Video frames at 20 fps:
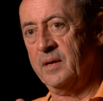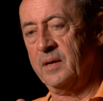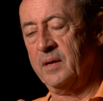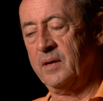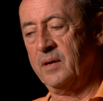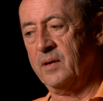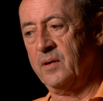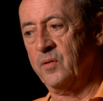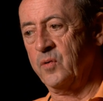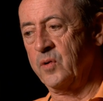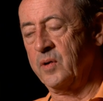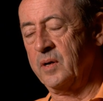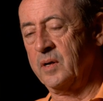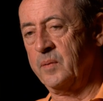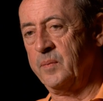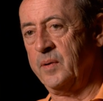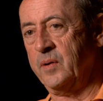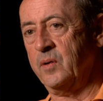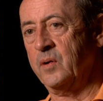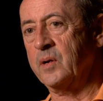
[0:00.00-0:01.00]
uh, or
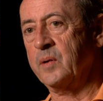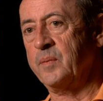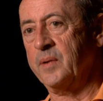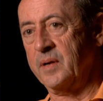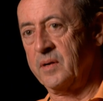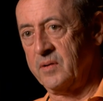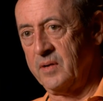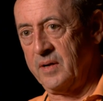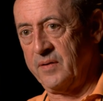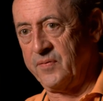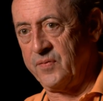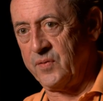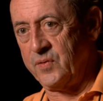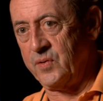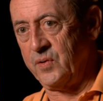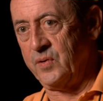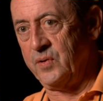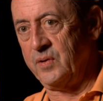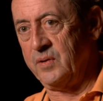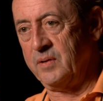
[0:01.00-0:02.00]

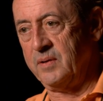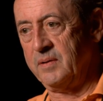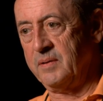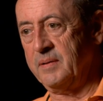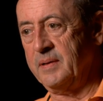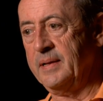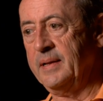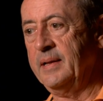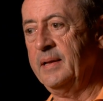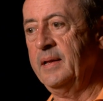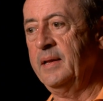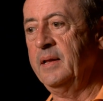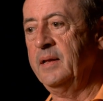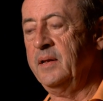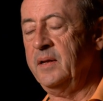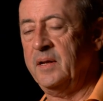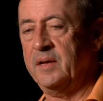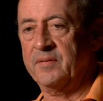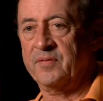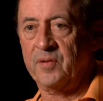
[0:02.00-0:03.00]
autobiographical
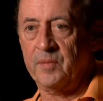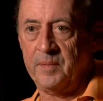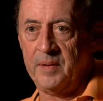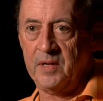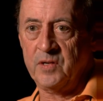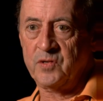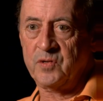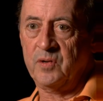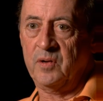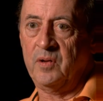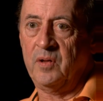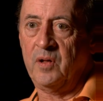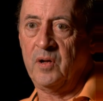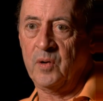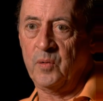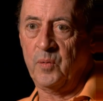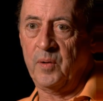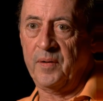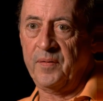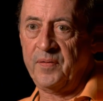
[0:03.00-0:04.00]
information
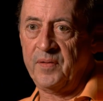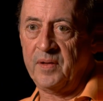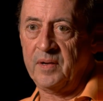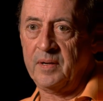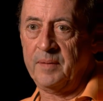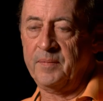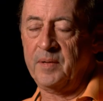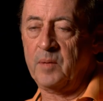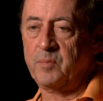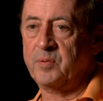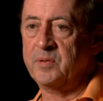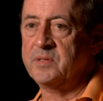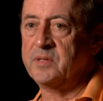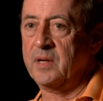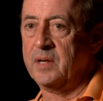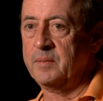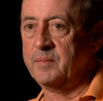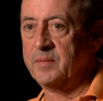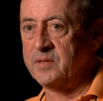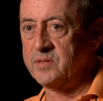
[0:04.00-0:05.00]
along with it. I'm not
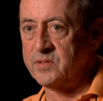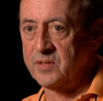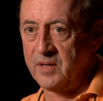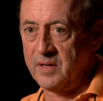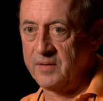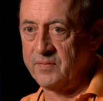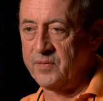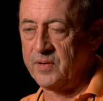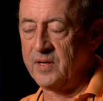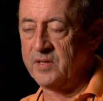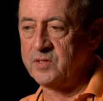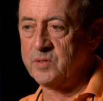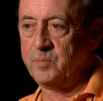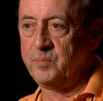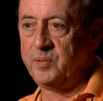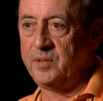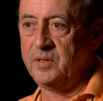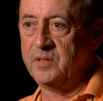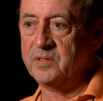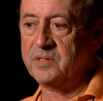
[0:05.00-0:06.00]
presenting myself as a
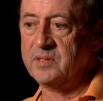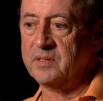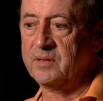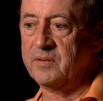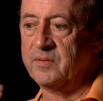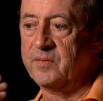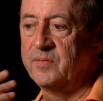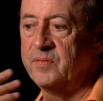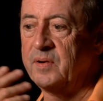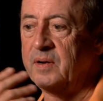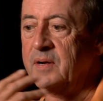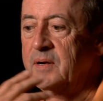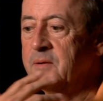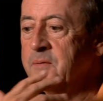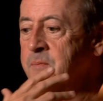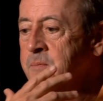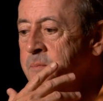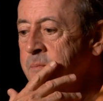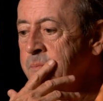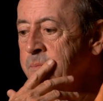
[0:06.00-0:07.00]
piece of uh,
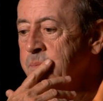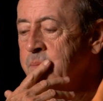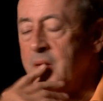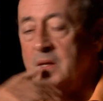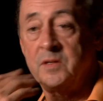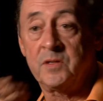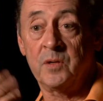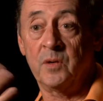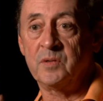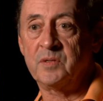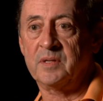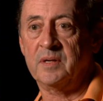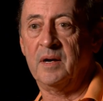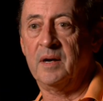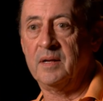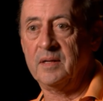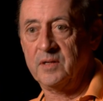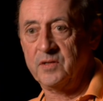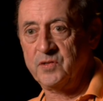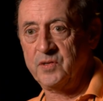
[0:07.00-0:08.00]

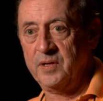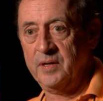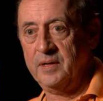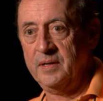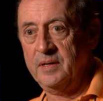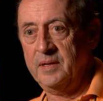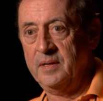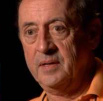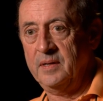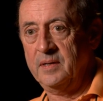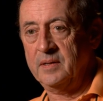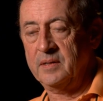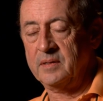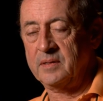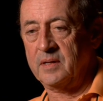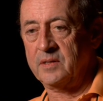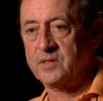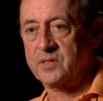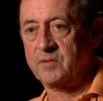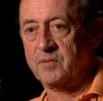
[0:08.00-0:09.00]
sociology.
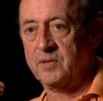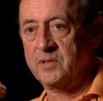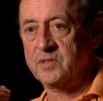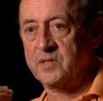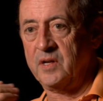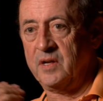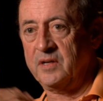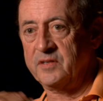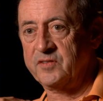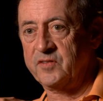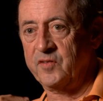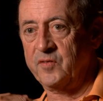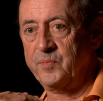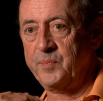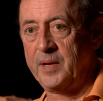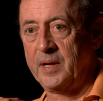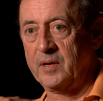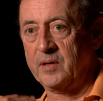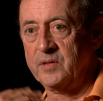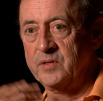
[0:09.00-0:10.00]
That's the result of
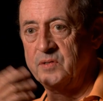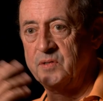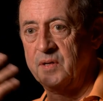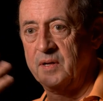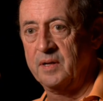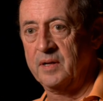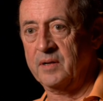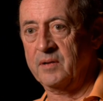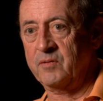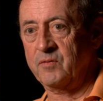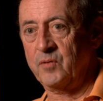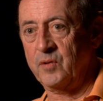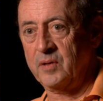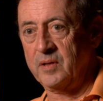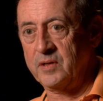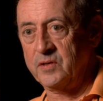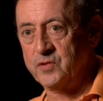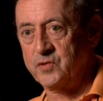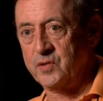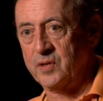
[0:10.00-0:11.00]
parenting,
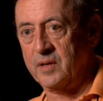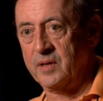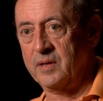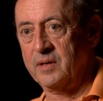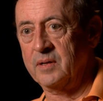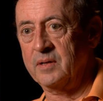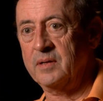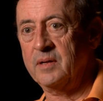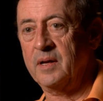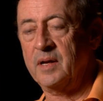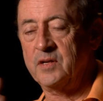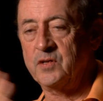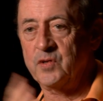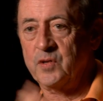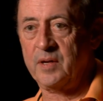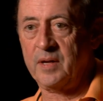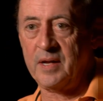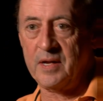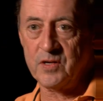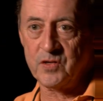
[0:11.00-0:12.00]
religion,
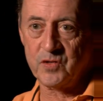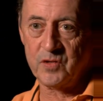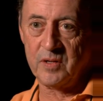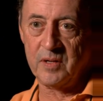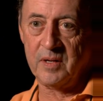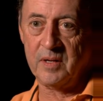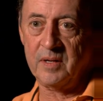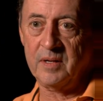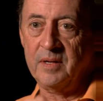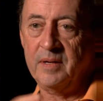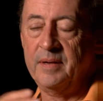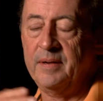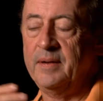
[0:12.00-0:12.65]
education